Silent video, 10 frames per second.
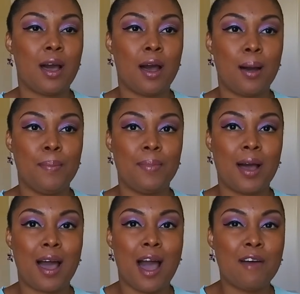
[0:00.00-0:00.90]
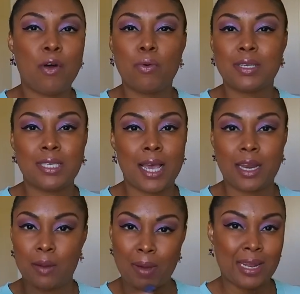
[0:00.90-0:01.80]
Um, I've always
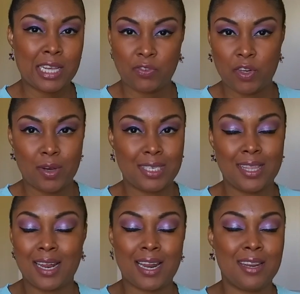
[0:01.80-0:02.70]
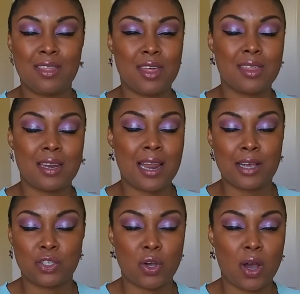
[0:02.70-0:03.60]
said, and in my last video I said that I didn't think that
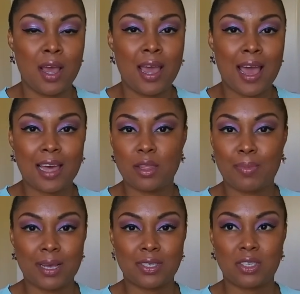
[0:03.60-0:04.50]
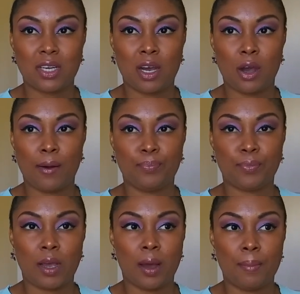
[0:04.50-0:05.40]
Nassau had the best uh,
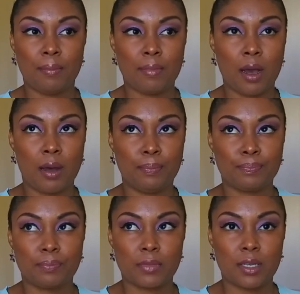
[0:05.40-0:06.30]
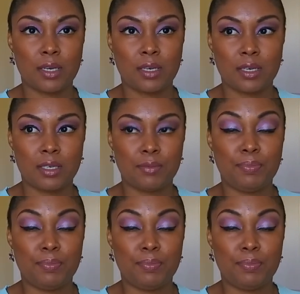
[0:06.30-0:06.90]
um, um, uh,